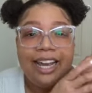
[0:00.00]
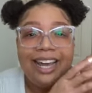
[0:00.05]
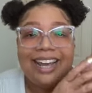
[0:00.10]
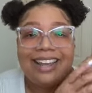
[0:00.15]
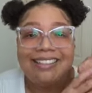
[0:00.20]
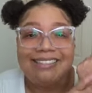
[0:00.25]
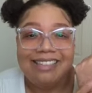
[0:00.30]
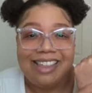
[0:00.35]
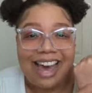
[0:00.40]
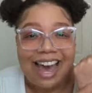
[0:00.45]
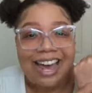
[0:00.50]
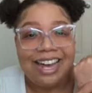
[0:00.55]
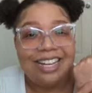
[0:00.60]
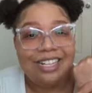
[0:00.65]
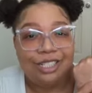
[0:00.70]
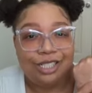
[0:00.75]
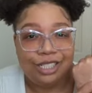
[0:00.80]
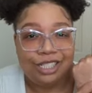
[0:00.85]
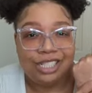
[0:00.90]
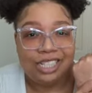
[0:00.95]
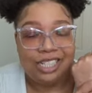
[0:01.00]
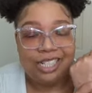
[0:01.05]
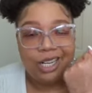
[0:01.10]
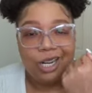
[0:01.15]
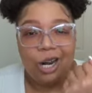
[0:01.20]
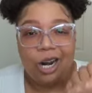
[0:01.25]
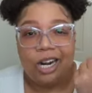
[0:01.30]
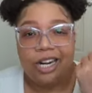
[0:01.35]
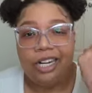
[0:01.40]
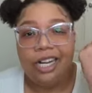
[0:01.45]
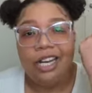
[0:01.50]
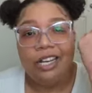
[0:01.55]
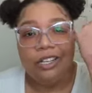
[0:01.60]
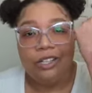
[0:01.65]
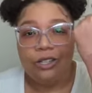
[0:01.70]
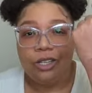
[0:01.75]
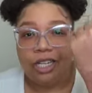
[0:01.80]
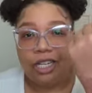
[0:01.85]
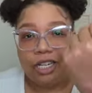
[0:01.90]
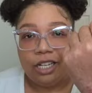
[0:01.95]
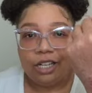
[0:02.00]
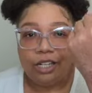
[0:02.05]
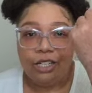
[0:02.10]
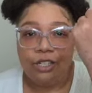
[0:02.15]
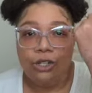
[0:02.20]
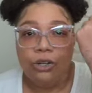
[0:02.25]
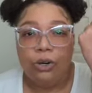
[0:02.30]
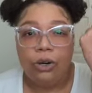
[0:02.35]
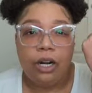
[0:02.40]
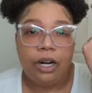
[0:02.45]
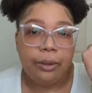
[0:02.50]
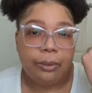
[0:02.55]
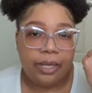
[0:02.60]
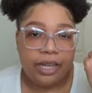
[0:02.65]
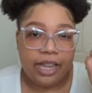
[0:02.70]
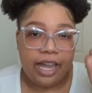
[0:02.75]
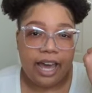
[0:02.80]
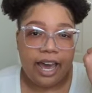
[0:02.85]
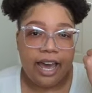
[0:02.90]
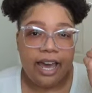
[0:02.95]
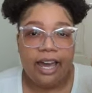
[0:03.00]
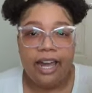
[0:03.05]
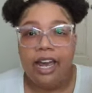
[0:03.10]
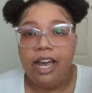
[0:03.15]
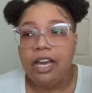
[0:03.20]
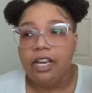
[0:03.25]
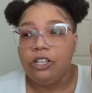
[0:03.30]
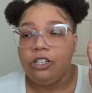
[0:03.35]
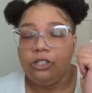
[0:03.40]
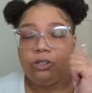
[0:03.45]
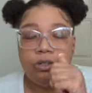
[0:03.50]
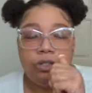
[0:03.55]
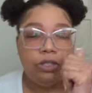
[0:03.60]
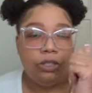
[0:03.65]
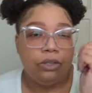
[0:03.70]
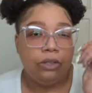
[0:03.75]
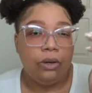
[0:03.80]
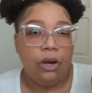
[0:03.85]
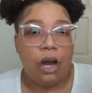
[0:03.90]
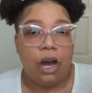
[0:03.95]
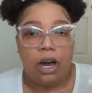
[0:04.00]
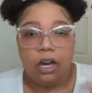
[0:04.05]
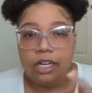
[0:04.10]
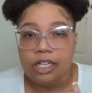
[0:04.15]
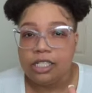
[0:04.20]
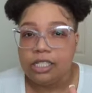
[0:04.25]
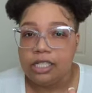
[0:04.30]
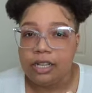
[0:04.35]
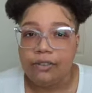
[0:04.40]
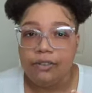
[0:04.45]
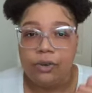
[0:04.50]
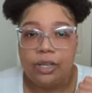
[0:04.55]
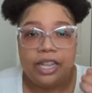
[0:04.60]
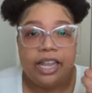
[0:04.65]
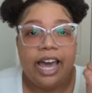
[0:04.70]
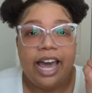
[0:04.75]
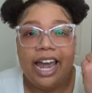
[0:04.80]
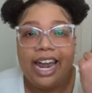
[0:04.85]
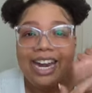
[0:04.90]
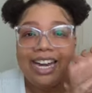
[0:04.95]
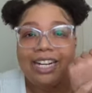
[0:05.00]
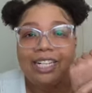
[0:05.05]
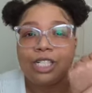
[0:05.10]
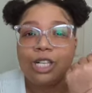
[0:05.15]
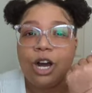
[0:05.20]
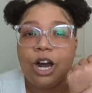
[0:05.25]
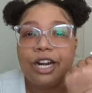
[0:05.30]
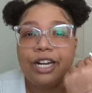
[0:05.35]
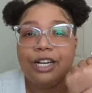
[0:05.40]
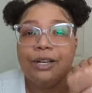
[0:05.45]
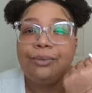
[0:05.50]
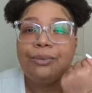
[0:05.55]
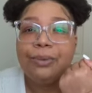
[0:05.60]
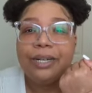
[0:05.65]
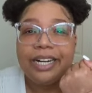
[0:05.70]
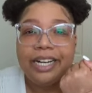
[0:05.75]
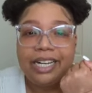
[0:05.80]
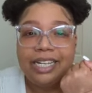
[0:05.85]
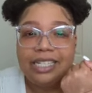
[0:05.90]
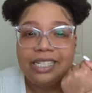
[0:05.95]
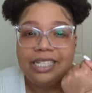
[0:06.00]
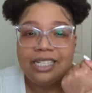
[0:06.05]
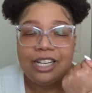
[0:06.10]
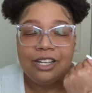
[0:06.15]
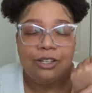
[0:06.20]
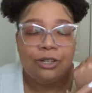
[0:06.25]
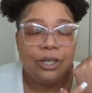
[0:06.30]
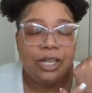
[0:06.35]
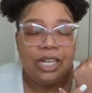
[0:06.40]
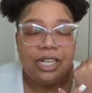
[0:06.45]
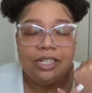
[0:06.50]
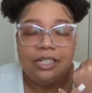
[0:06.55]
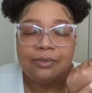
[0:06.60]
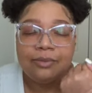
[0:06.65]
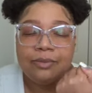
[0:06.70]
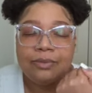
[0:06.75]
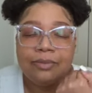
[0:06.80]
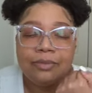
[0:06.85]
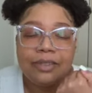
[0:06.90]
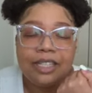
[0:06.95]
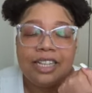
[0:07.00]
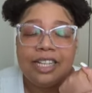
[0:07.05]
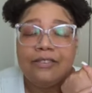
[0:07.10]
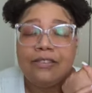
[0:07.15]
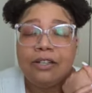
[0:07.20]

and that is your key card. You get in your door with that, you do all your stuff with that, and it's on your wrist, and you can live